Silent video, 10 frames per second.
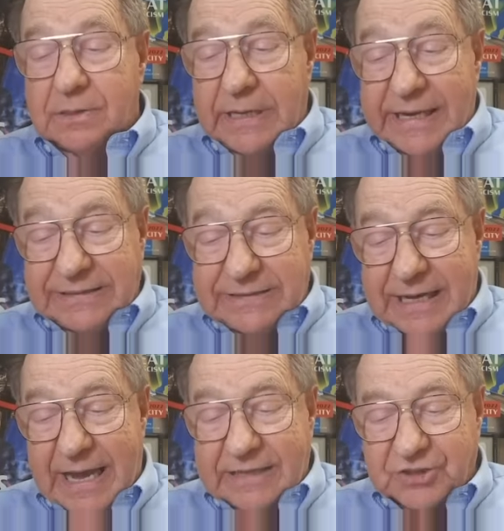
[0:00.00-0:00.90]

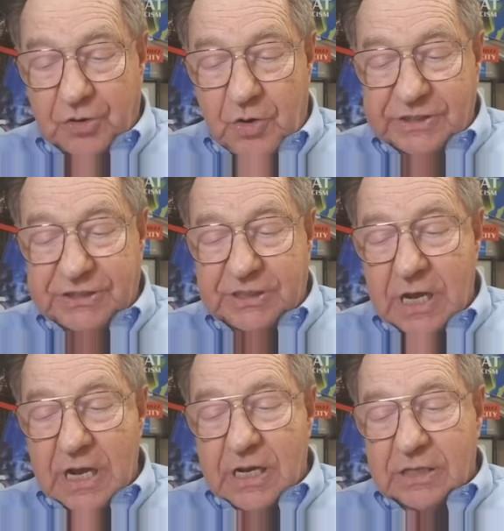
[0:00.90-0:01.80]
India has launched
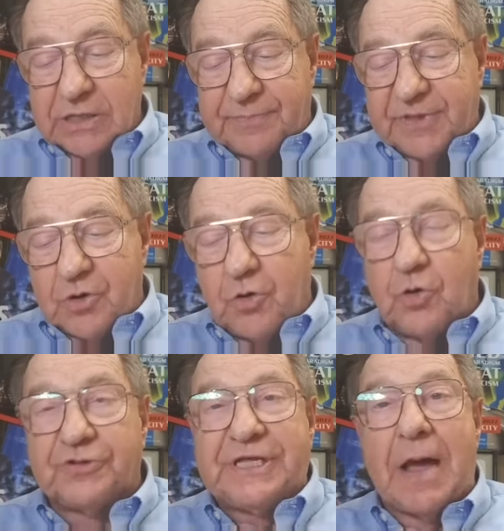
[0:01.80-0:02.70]
something
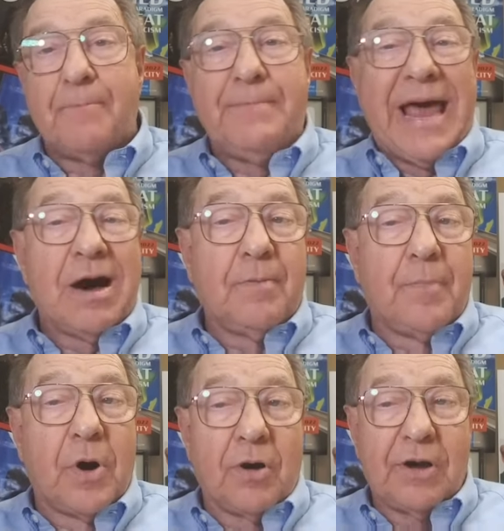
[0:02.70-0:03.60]
called the
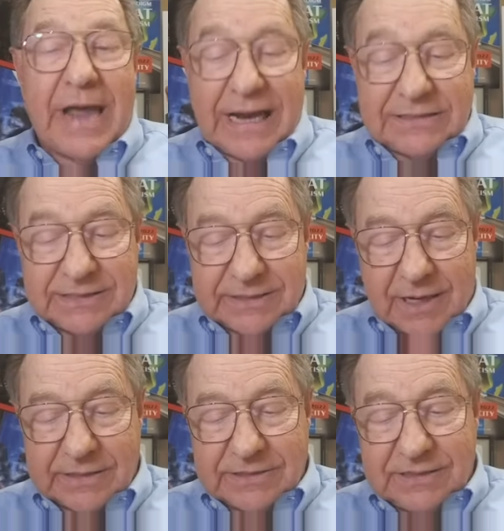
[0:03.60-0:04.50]
Malabar
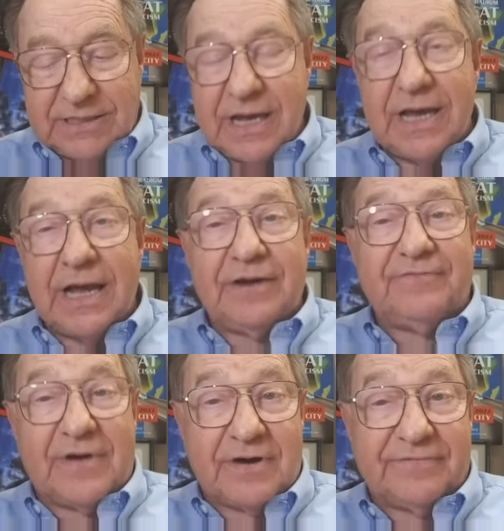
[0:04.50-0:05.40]
Exercises,
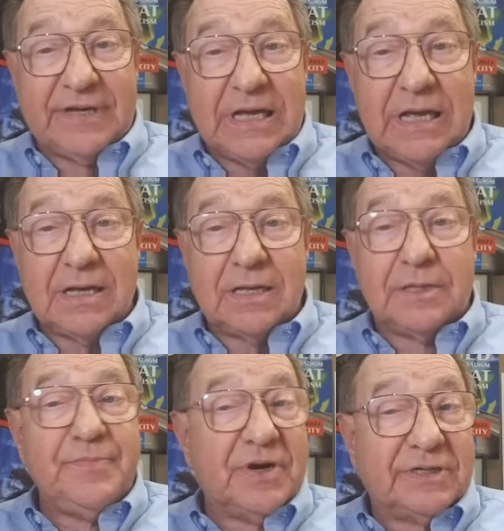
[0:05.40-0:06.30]
involving
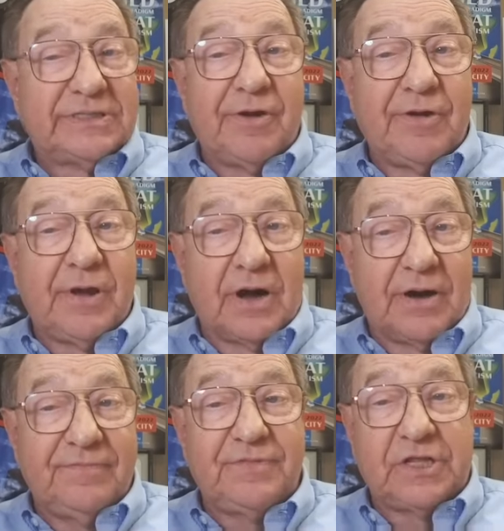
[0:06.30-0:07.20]
the military
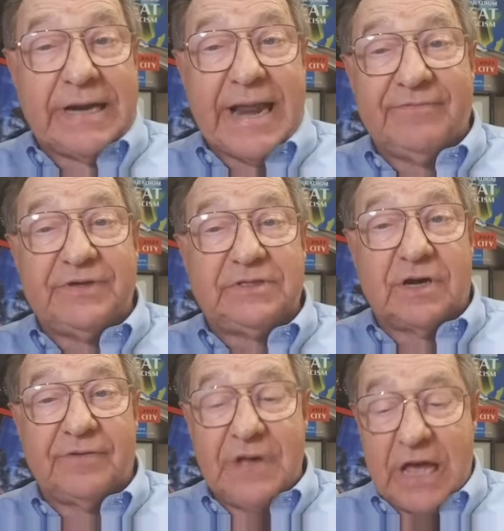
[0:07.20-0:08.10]
of the navies
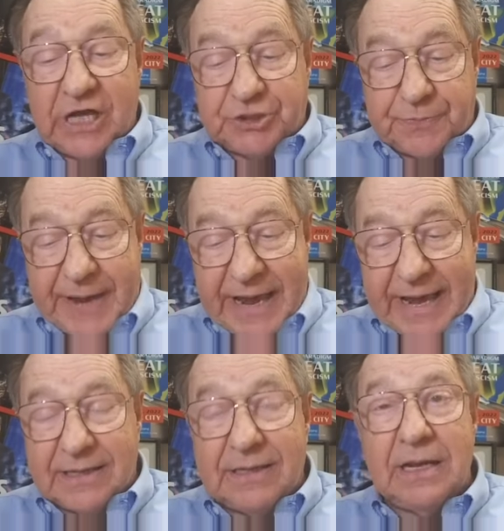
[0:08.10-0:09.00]
of
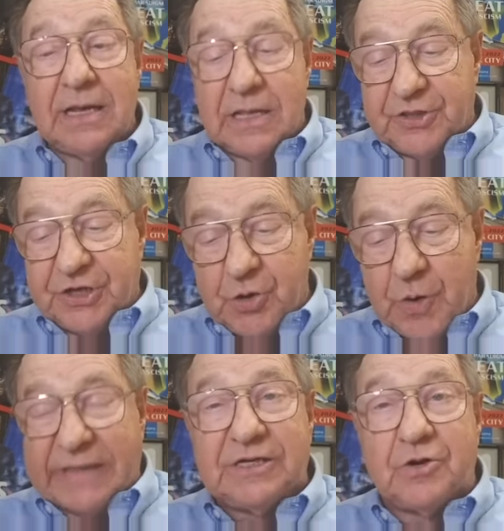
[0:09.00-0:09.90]
Japan, the
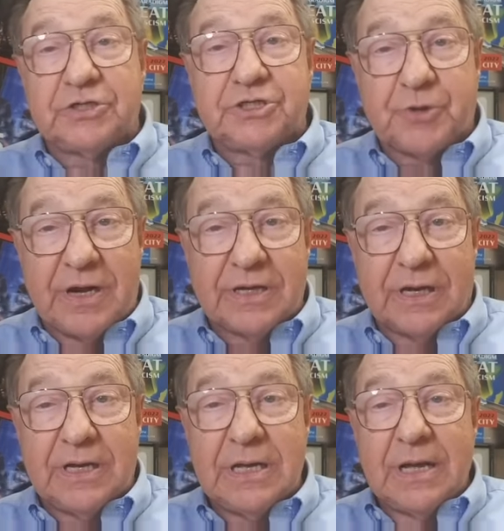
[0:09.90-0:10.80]
U.S., and
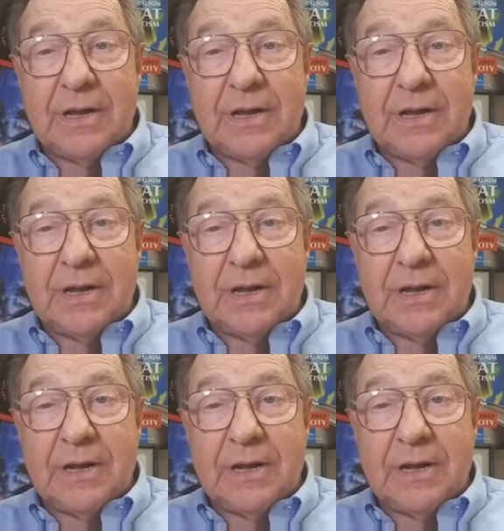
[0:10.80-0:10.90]
Australia